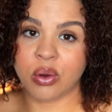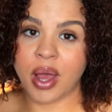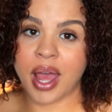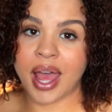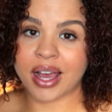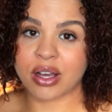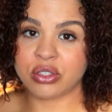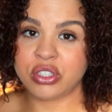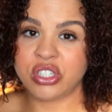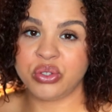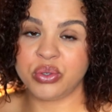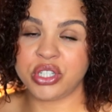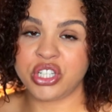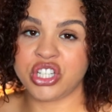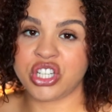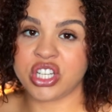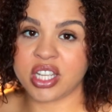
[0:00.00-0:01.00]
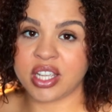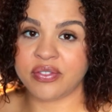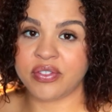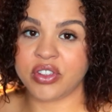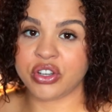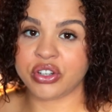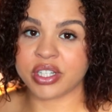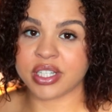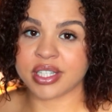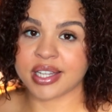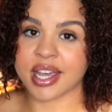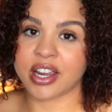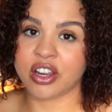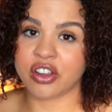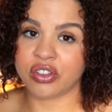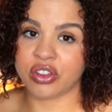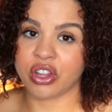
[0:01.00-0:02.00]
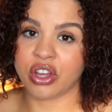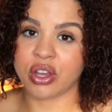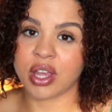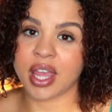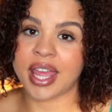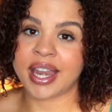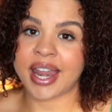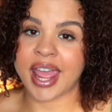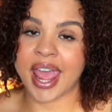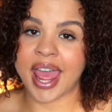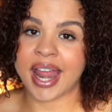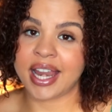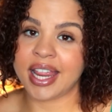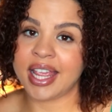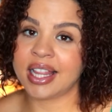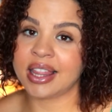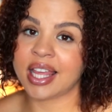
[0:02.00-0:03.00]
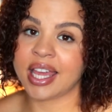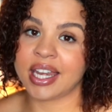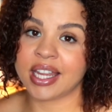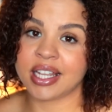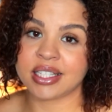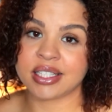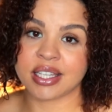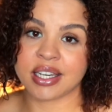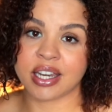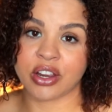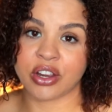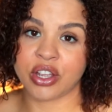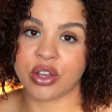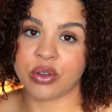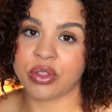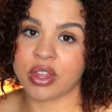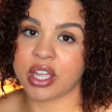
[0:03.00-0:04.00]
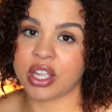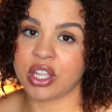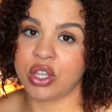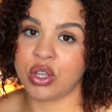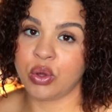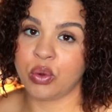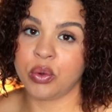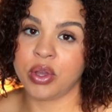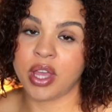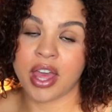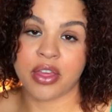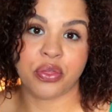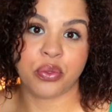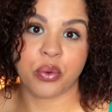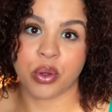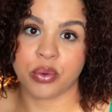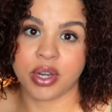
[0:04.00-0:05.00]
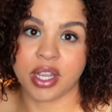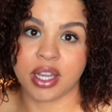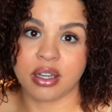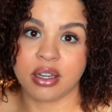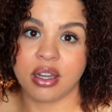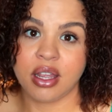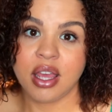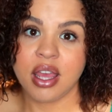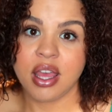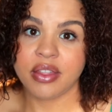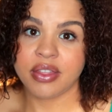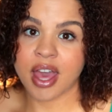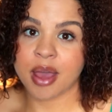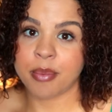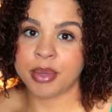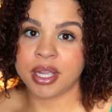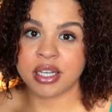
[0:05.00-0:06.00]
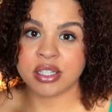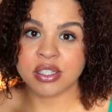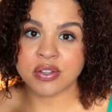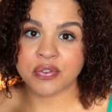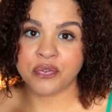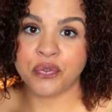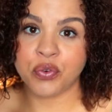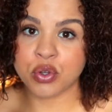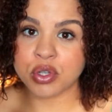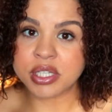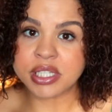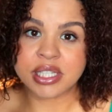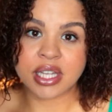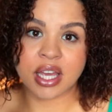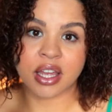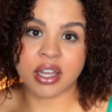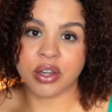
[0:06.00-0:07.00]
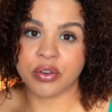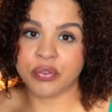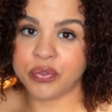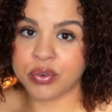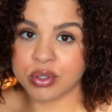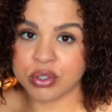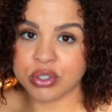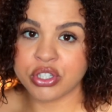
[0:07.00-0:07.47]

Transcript: how to achieve your desired look in any lighting scenario that you get thrown in. That means full sun, full